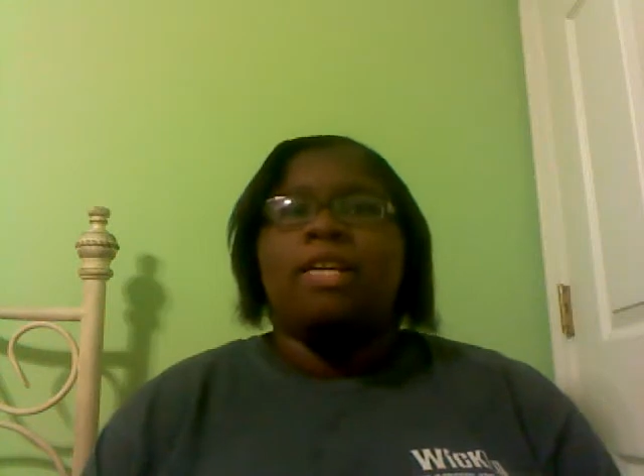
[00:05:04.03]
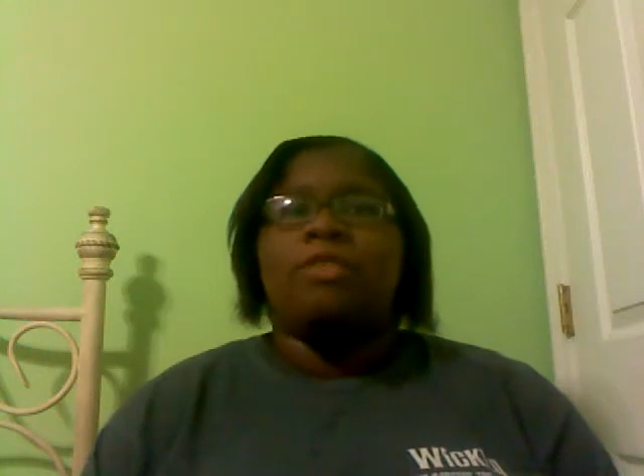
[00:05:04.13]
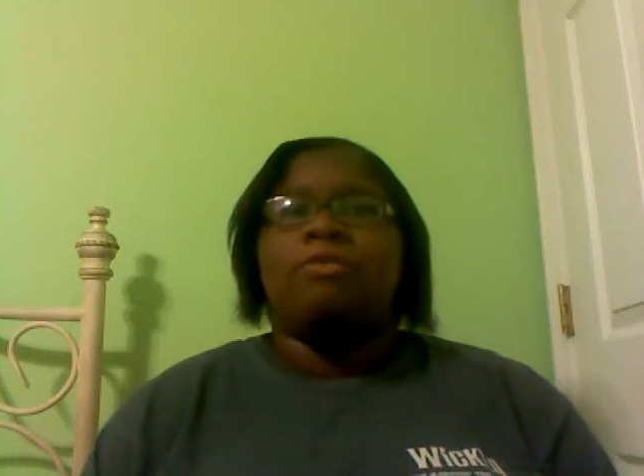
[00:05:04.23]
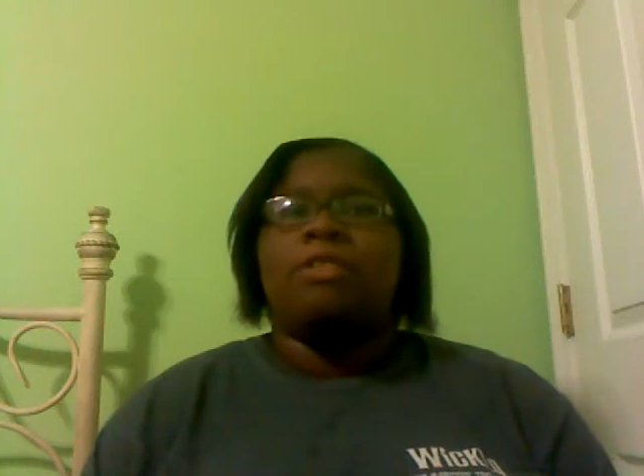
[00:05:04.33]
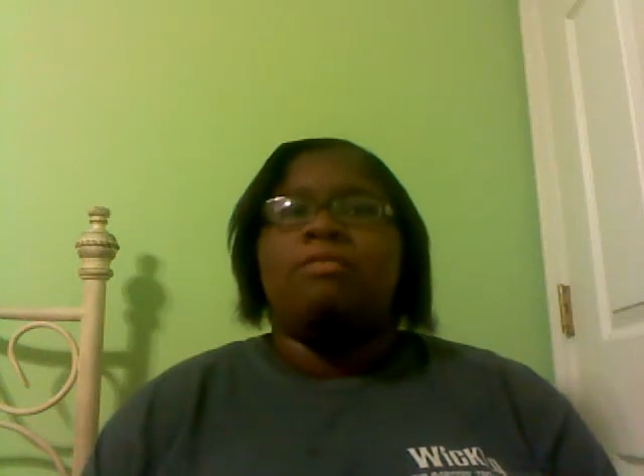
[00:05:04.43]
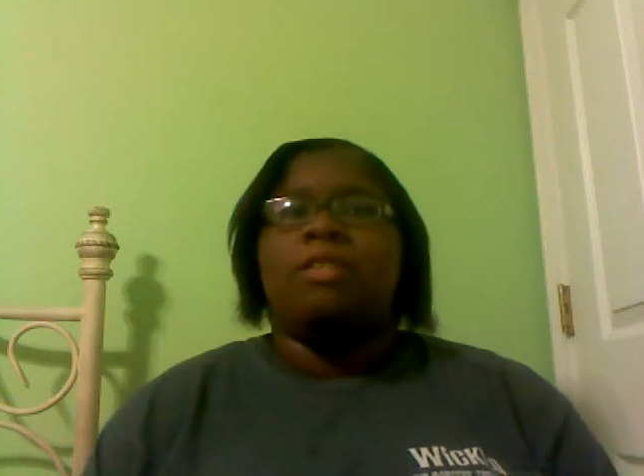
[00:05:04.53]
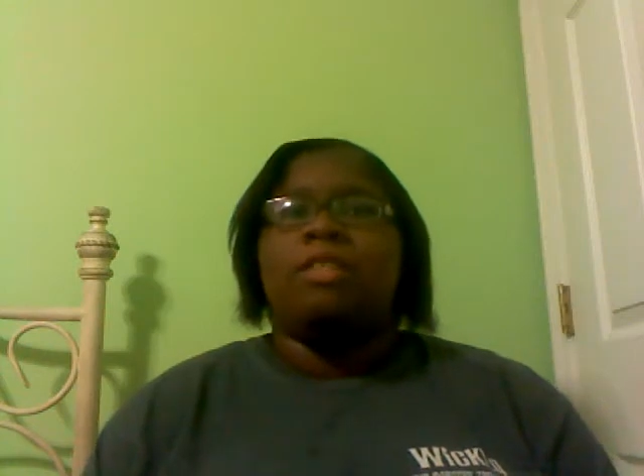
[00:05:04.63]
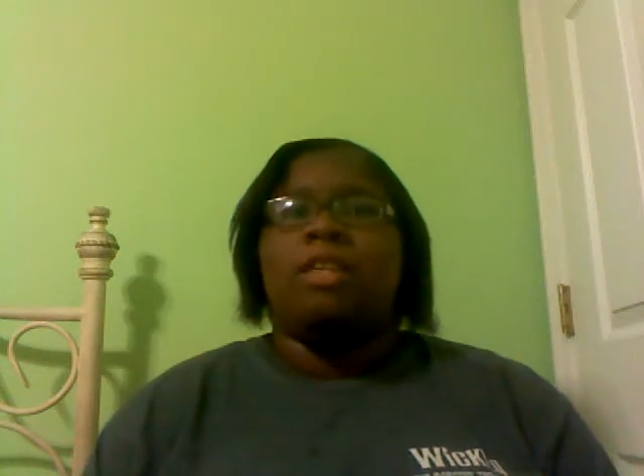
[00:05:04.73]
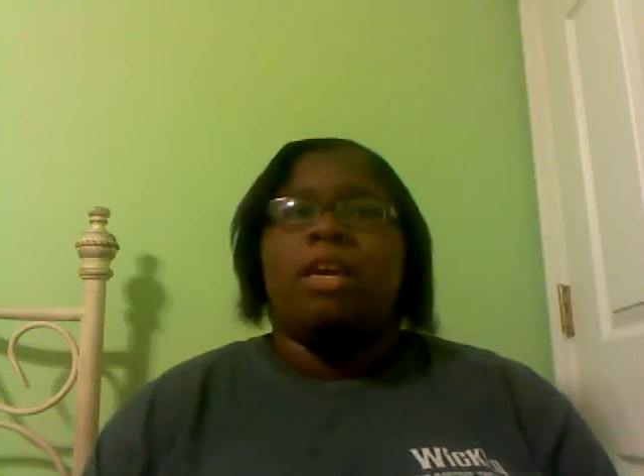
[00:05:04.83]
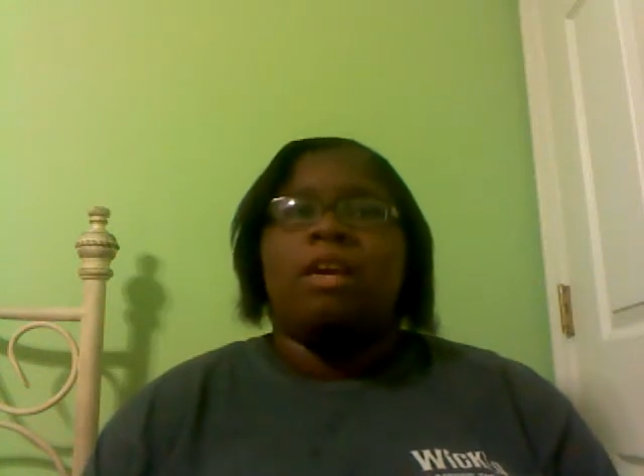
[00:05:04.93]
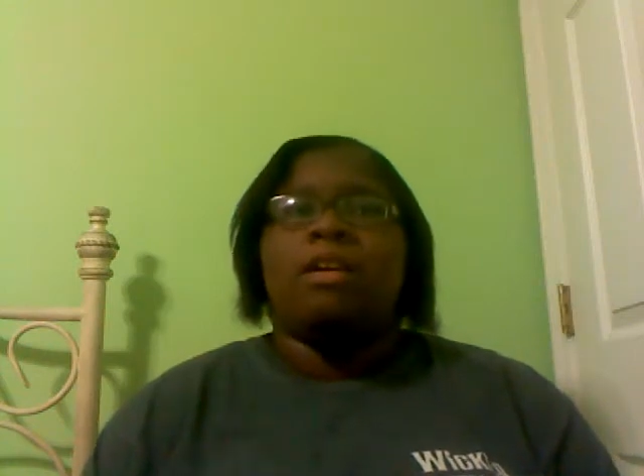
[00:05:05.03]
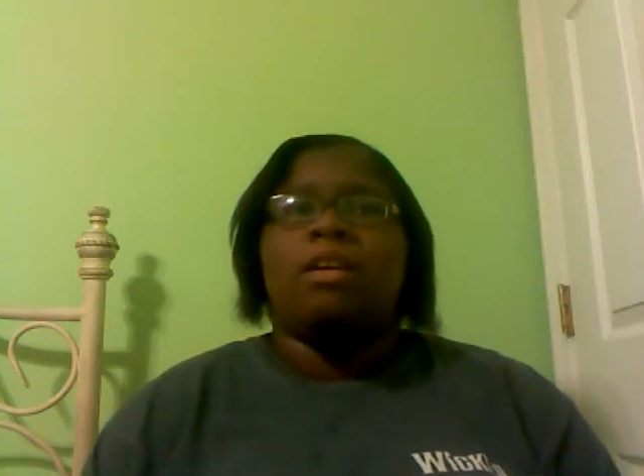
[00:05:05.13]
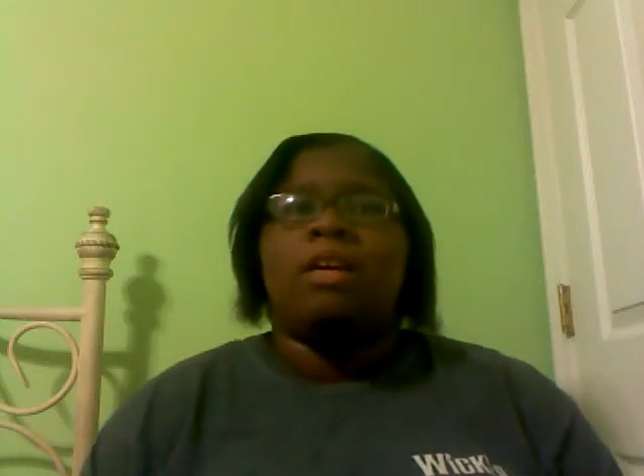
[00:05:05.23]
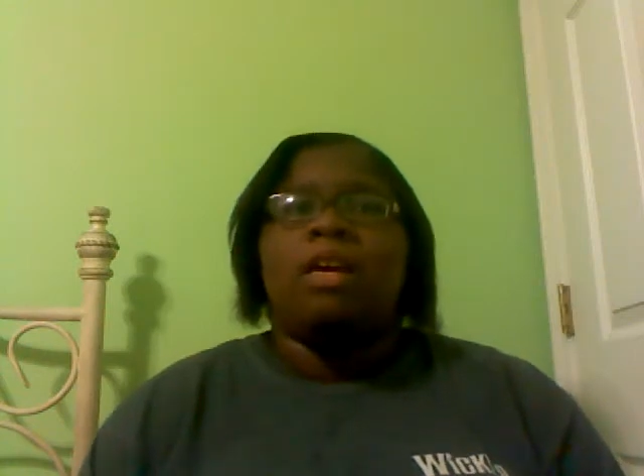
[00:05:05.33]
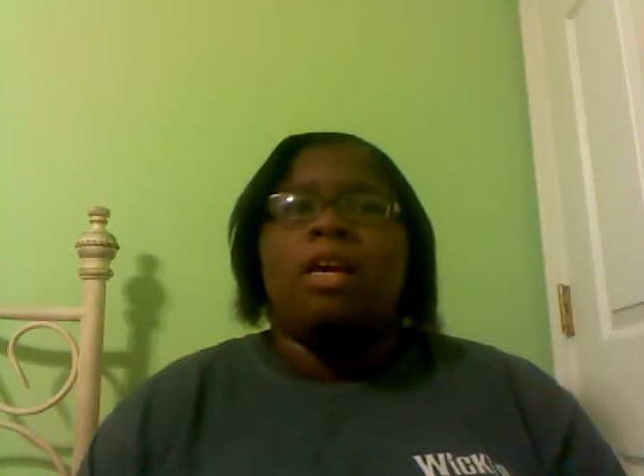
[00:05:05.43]
Ezra was
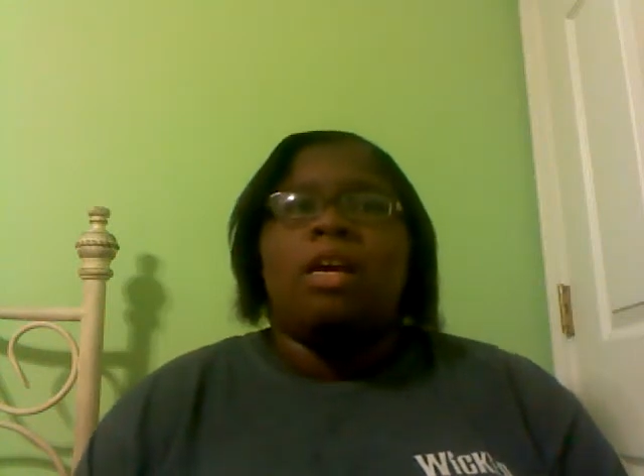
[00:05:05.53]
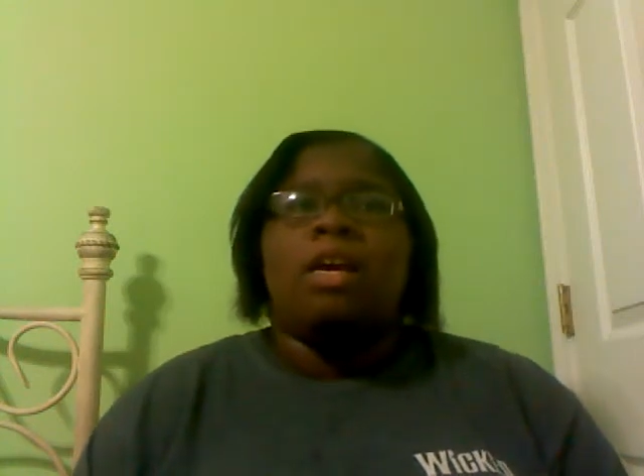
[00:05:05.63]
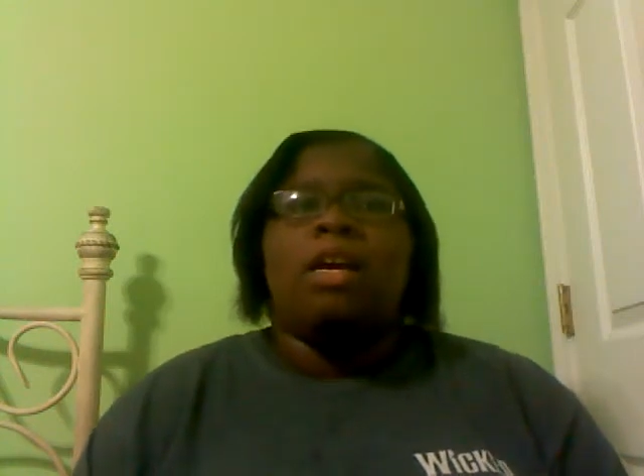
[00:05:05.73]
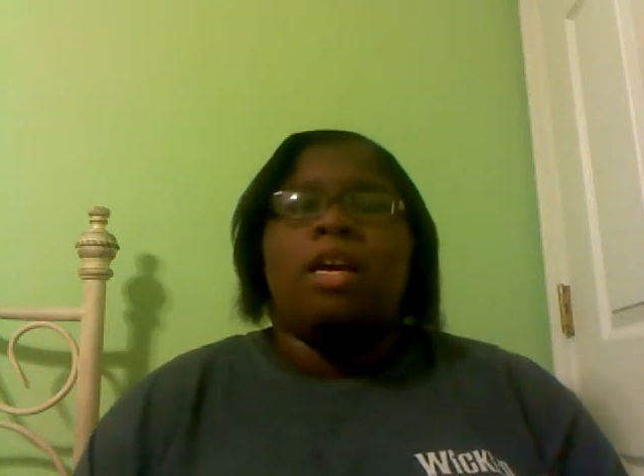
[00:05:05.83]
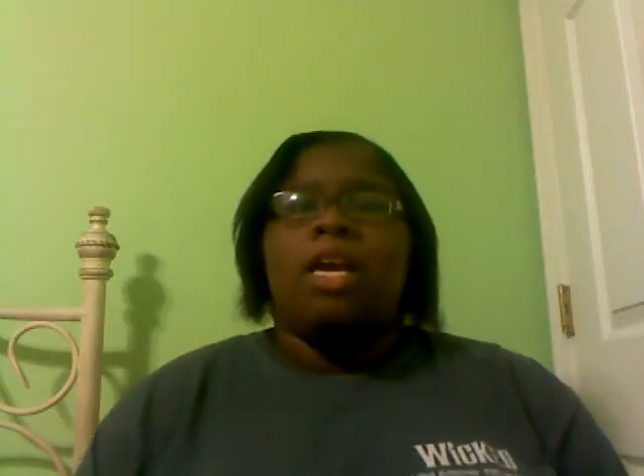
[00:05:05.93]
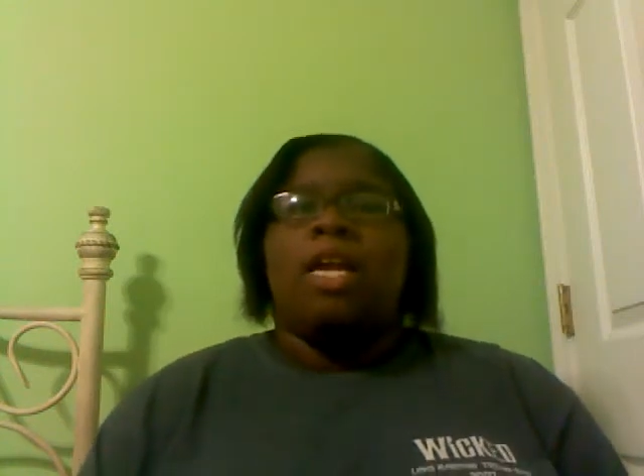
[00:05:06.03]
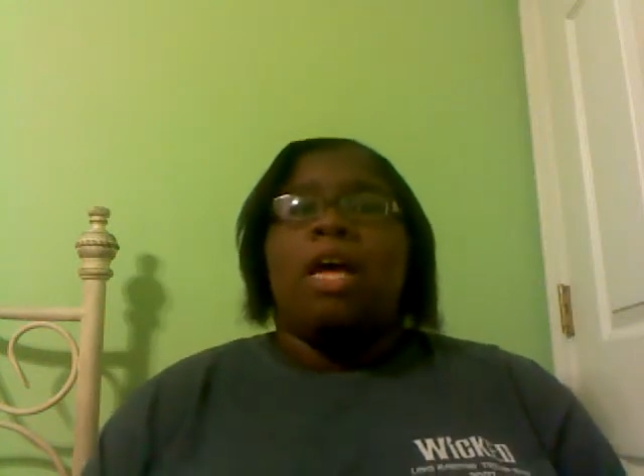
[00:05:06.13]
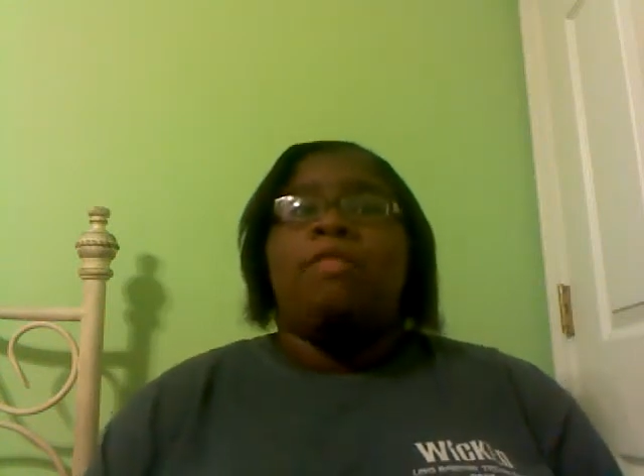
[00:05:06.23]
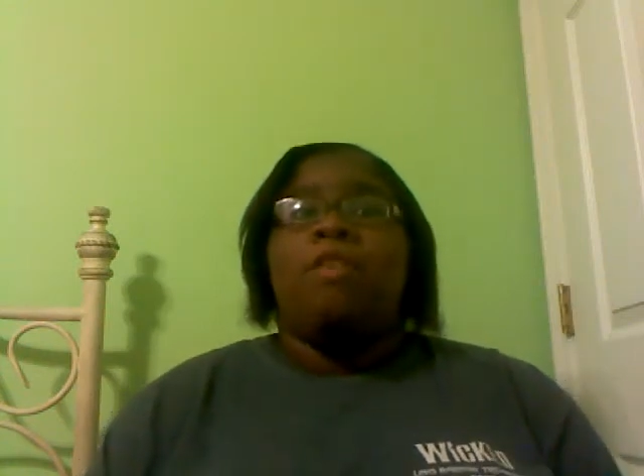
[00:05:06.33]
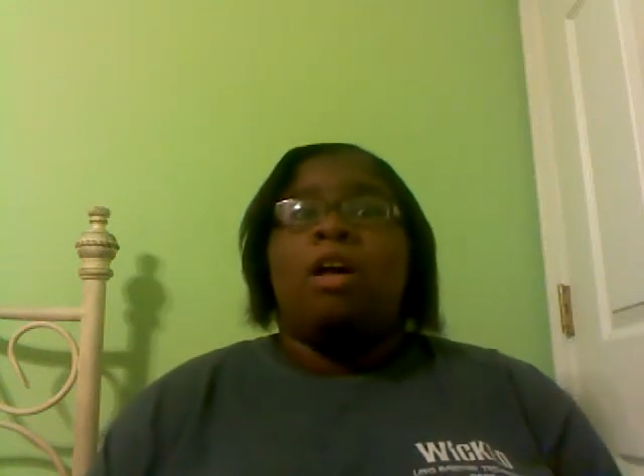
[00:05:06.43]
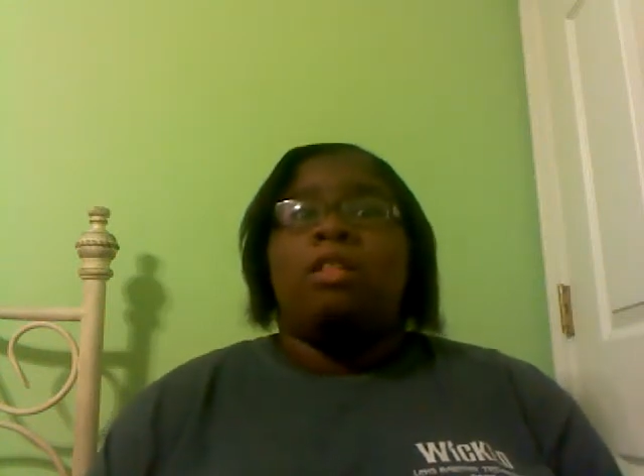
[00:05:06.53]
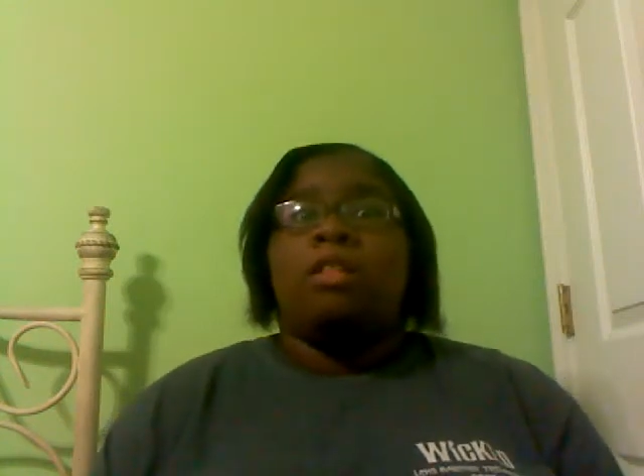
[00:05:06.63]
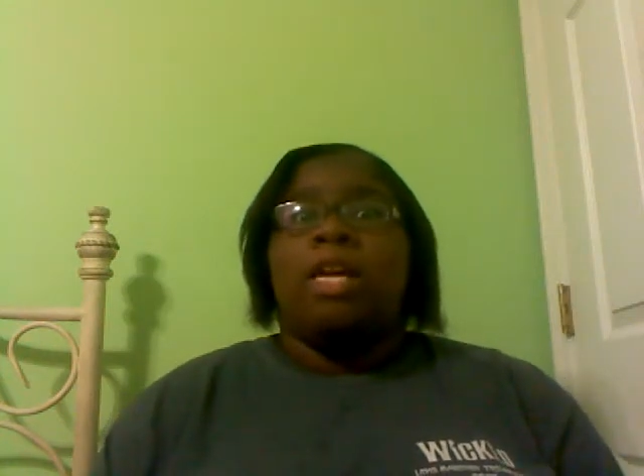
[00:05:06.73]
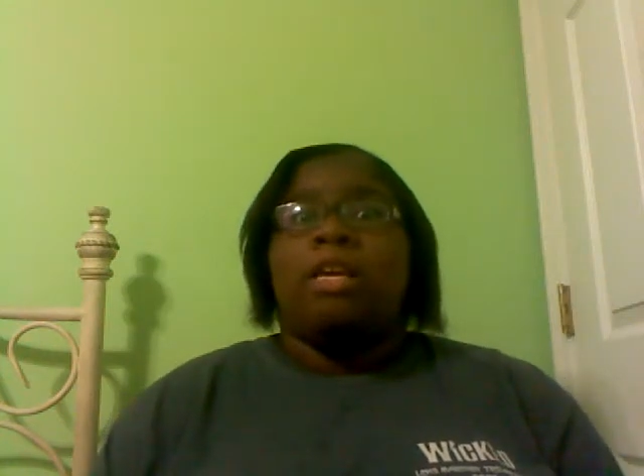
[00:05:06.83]
there. And I thought,